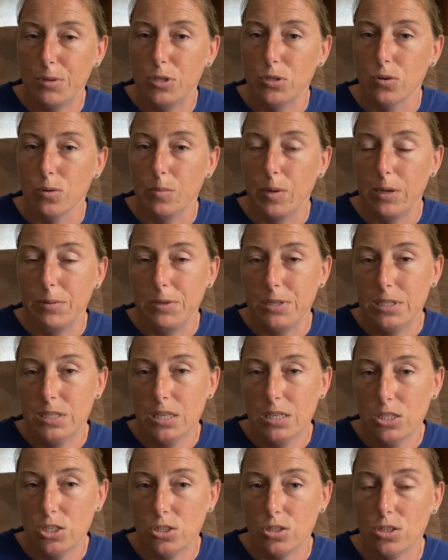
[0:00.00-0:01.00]
to her baby
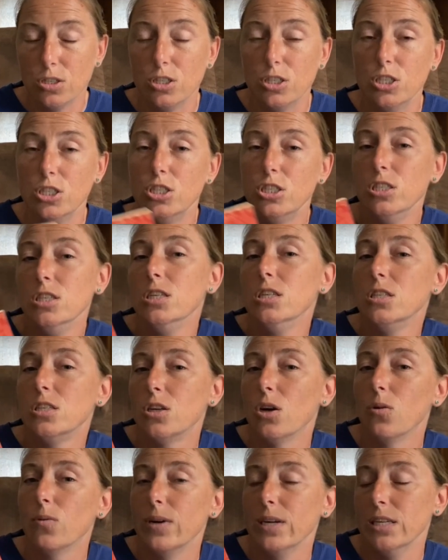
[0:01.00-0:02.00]
sister. She's
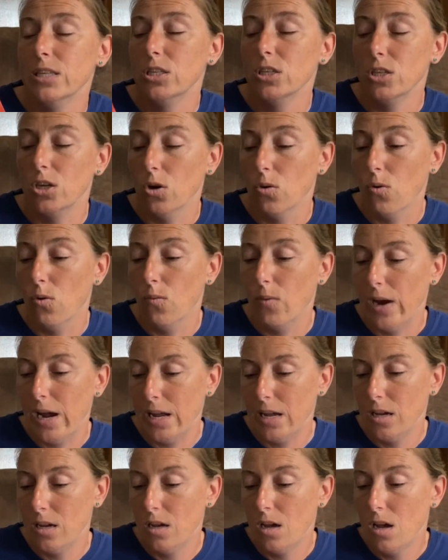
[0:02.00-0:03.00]
going to go
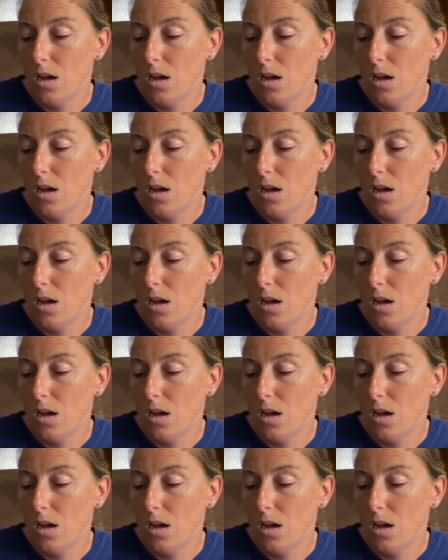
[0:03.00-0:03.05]
away.